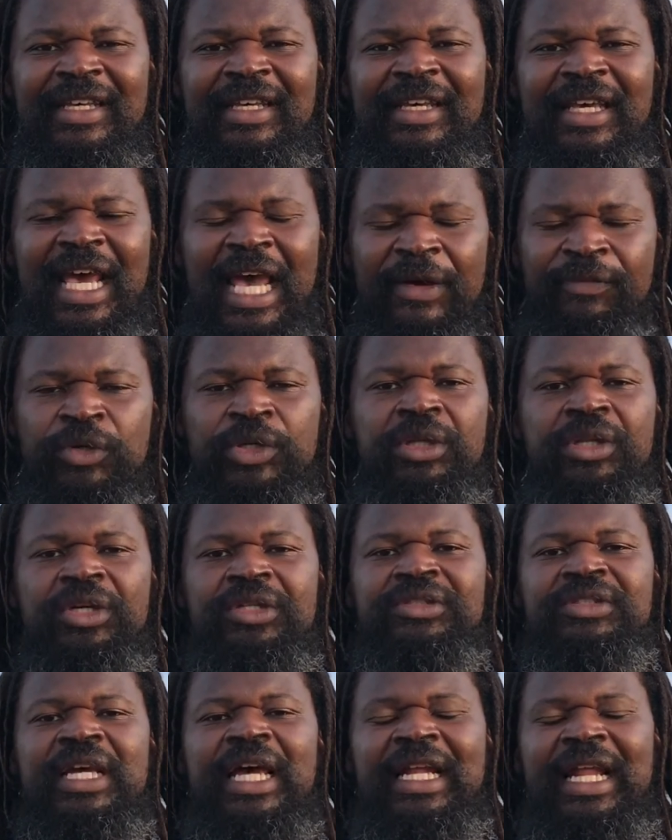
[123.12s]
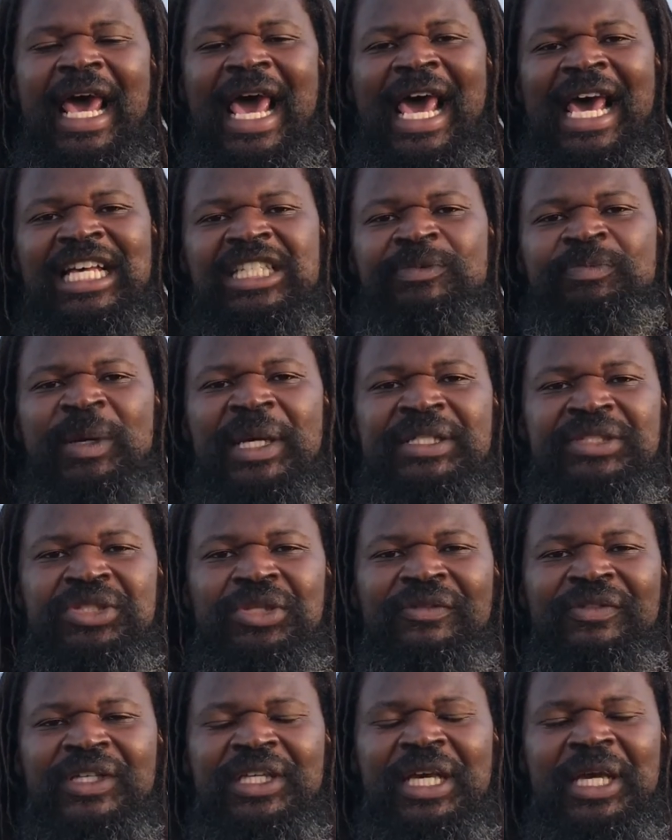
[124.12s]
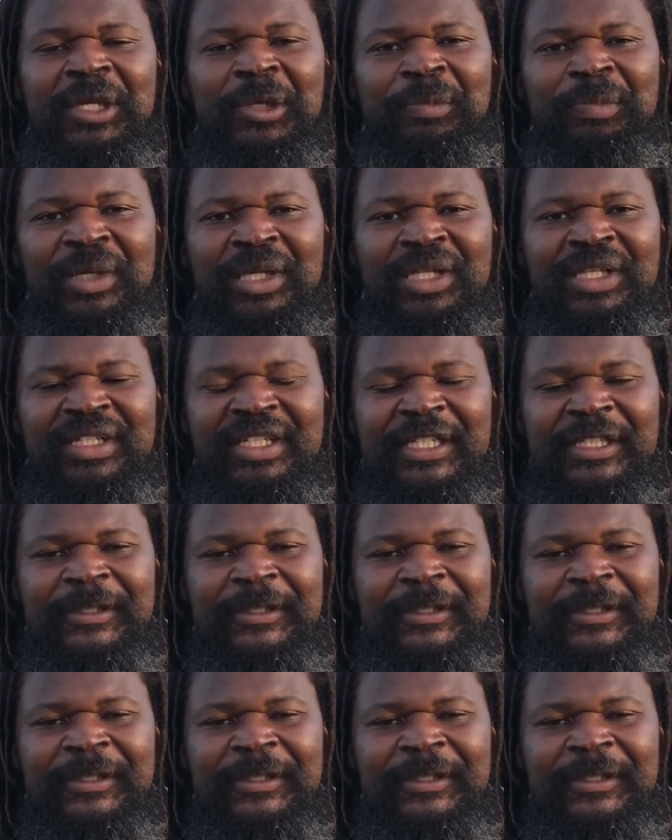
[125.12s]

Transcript: Have we looked at aspects of accountability?